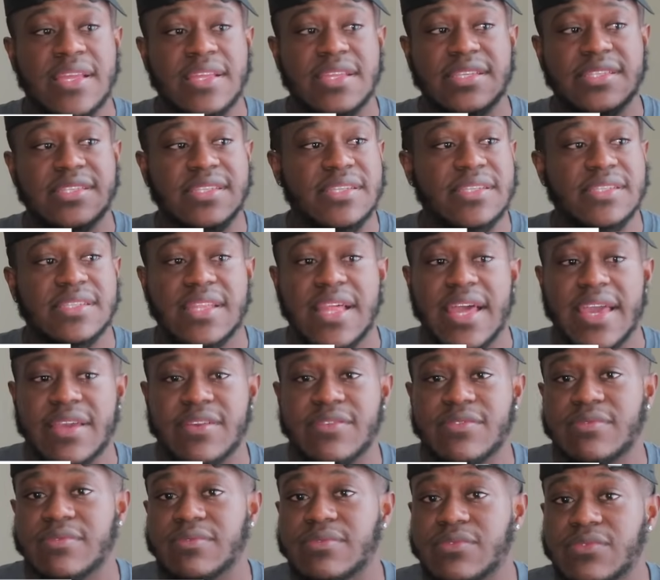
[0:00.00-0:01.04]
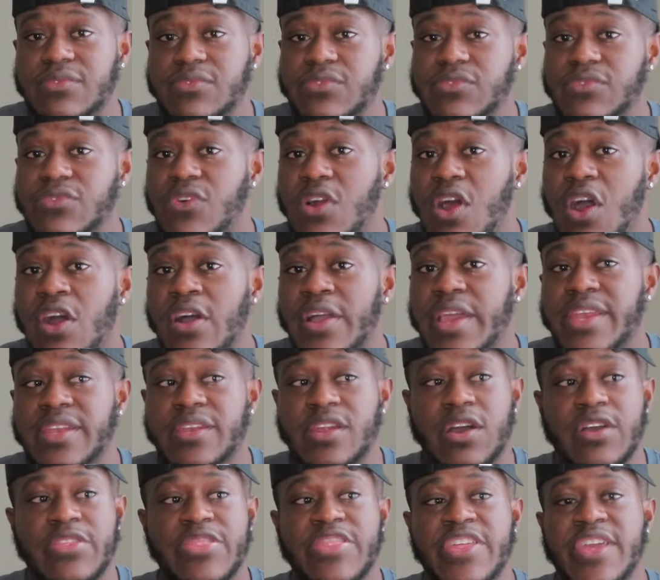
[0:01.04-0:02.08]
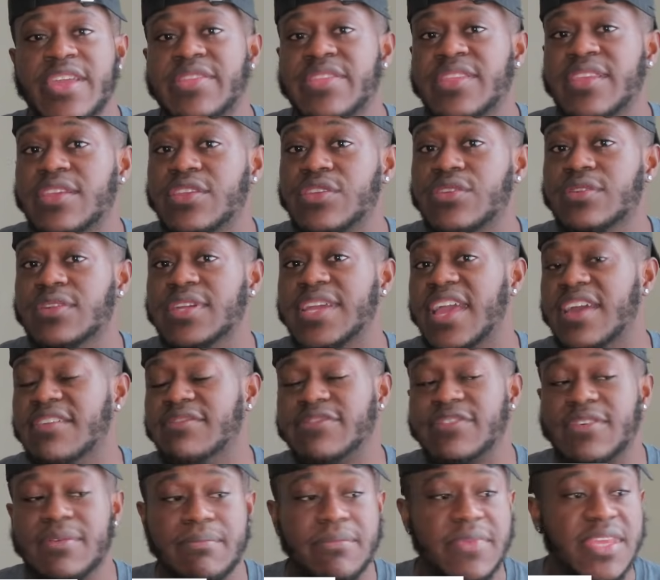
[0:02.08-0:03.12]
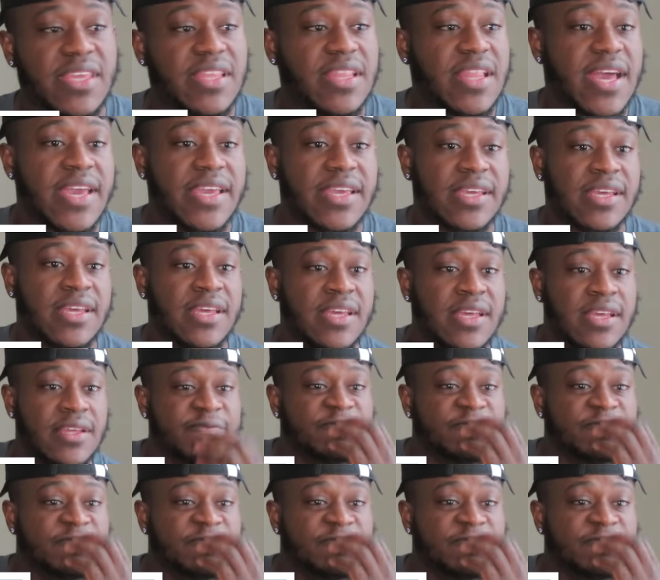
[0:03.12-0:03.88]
this is like raw and authentic you'll get from me. Like,